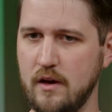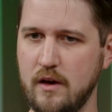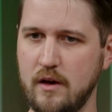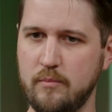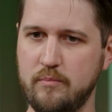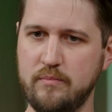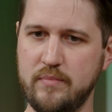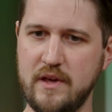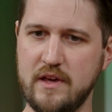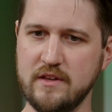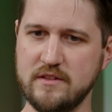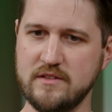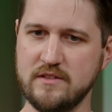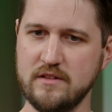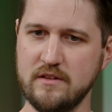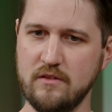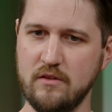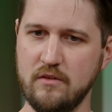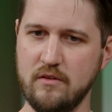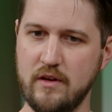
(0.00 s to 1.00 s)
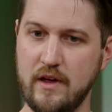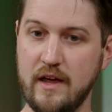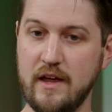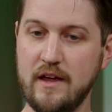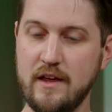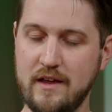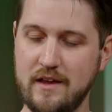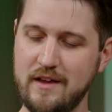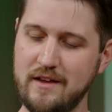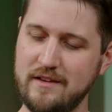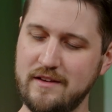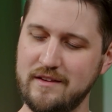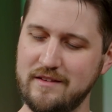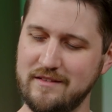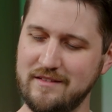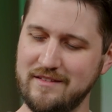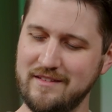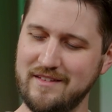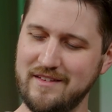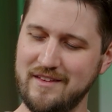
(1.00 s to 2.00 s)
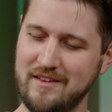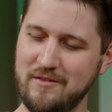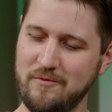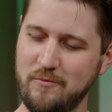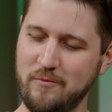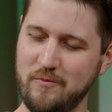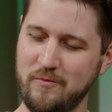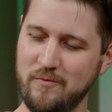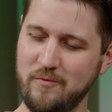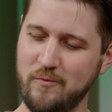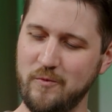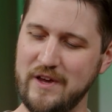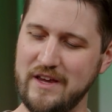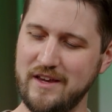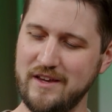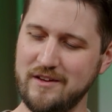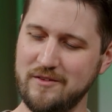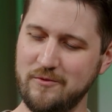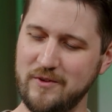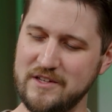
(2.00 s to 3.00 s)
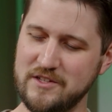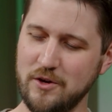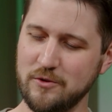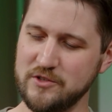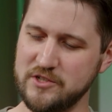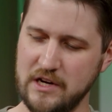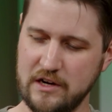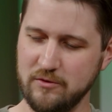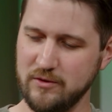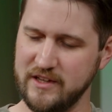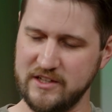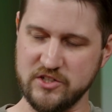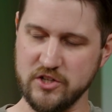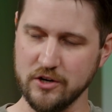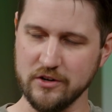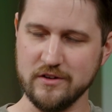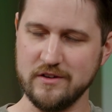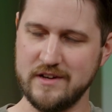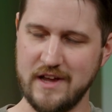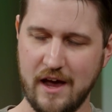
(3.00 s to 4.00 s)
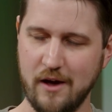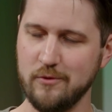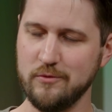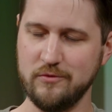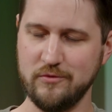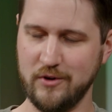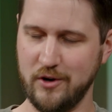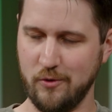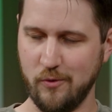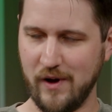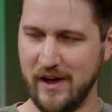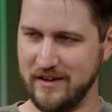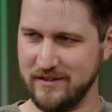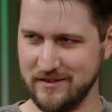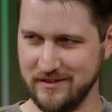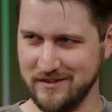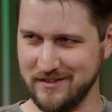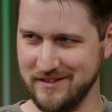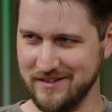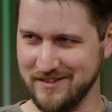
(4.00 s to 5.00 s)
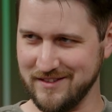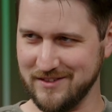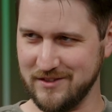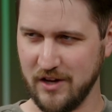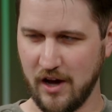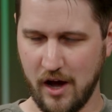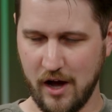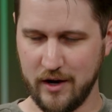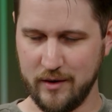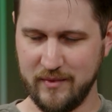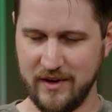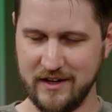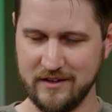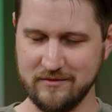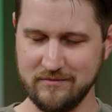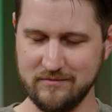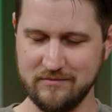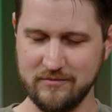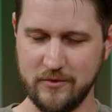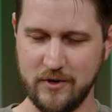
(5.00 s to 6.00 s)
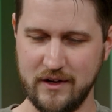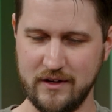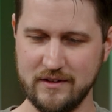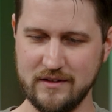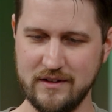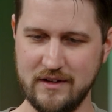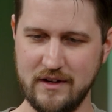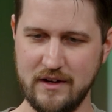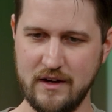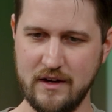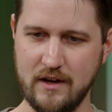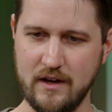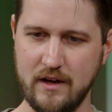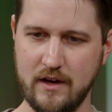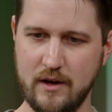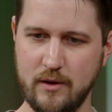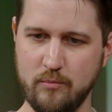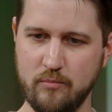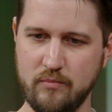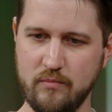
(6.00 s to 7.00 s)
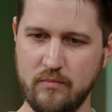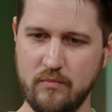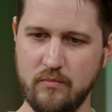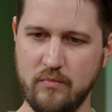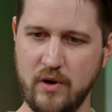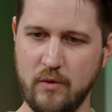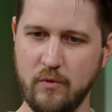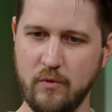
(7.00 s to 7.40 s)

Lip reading: because and we don't generally turn down requests to automate, right? But what